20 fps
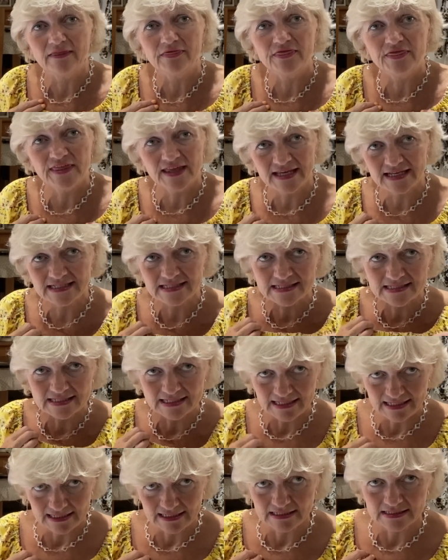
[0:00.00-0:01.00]
This
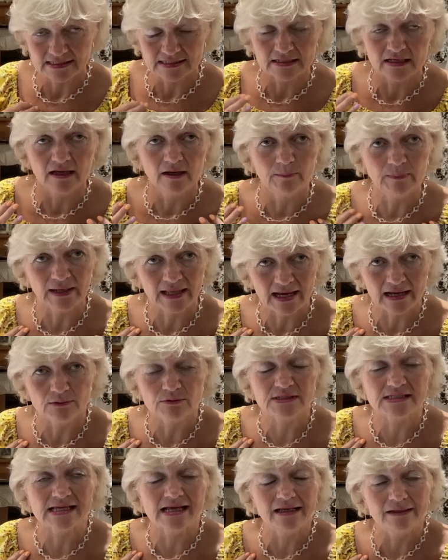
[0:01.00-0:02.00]
is a
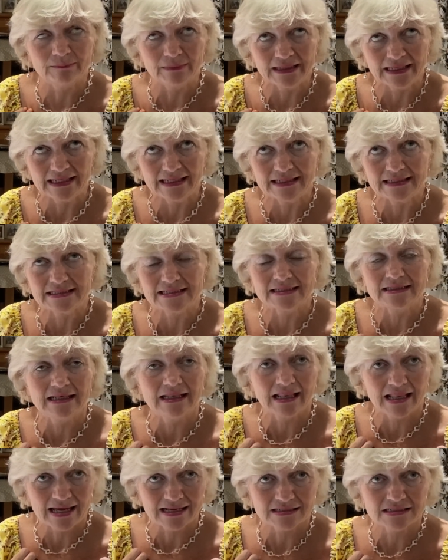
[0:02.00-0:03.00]
blouse I made
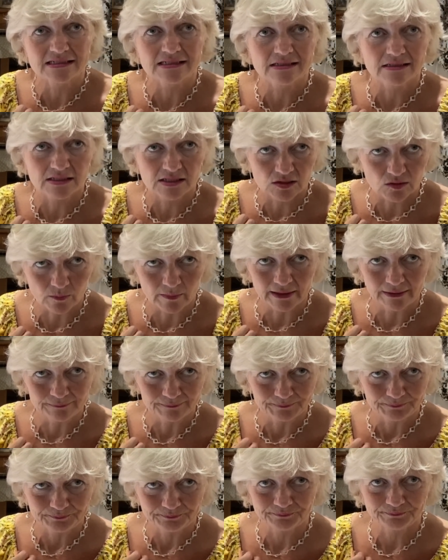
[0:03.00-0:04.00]
last summer,
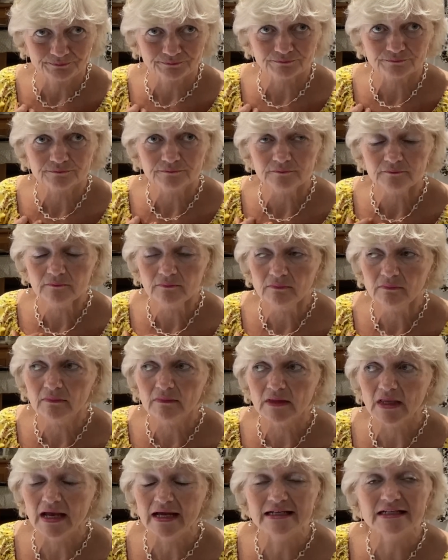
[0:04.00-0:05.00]

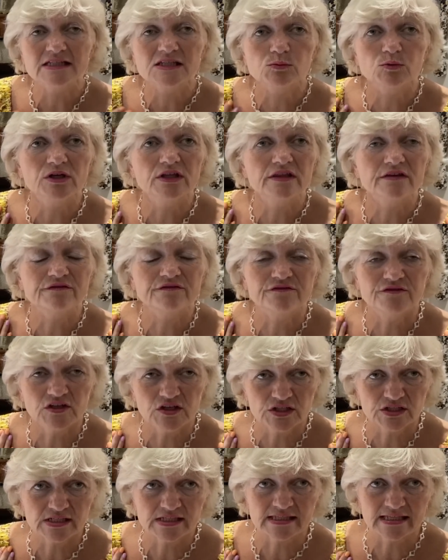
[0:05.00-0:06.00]
and it's one of the
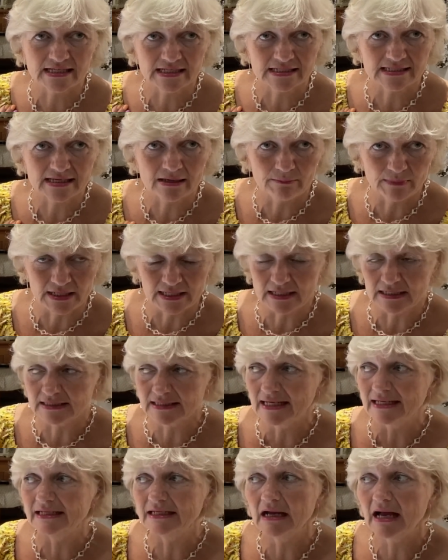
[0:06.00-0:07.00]
first things I made,
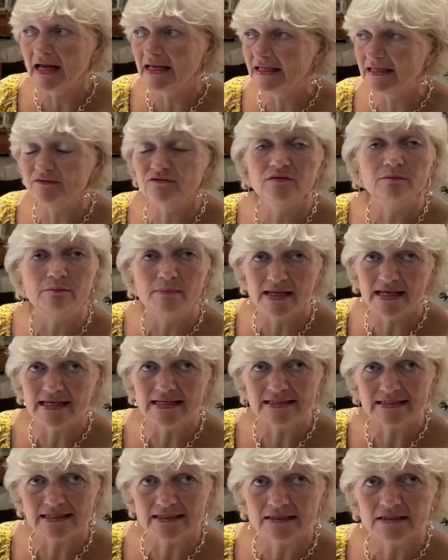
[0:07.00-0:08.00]
and I even
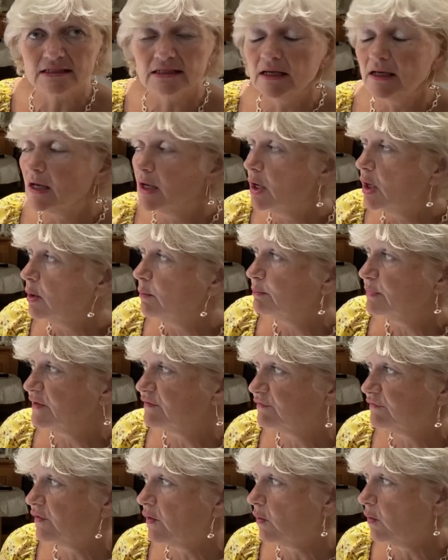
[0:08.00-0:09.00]
made it
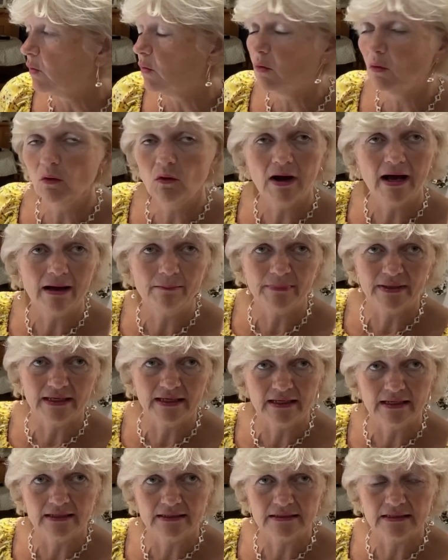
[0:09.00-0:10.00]
before
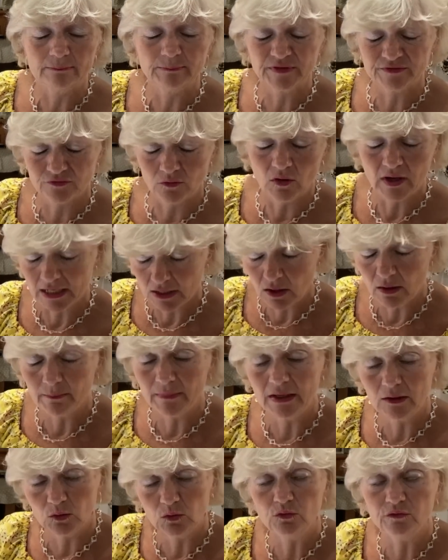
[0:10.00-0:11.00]
I got my
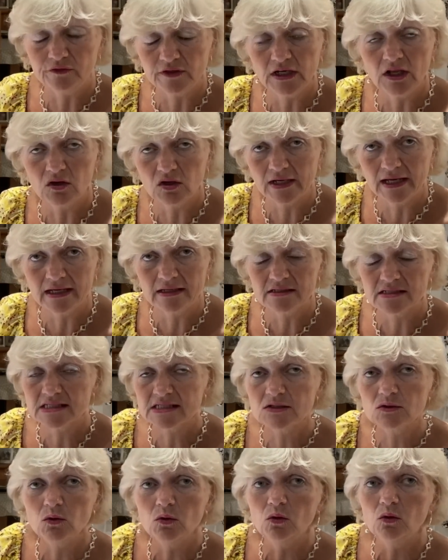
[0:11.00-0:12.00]
overlocker.
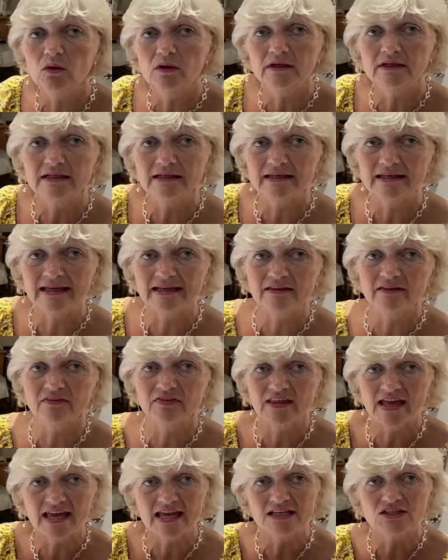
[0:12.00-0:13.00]
So like
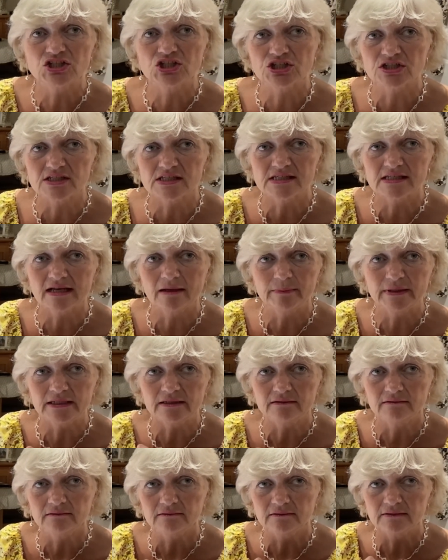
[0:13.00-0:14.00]
the edges, I
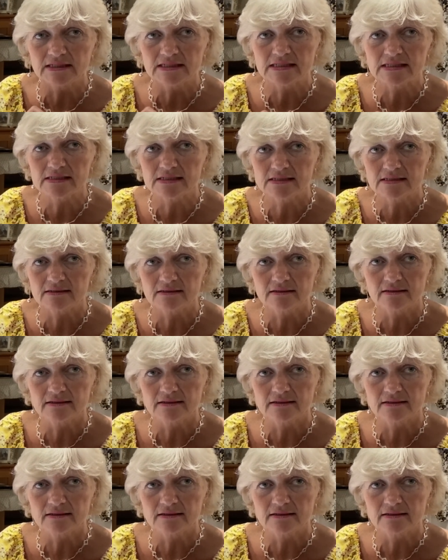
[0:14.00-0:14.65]
mean, this is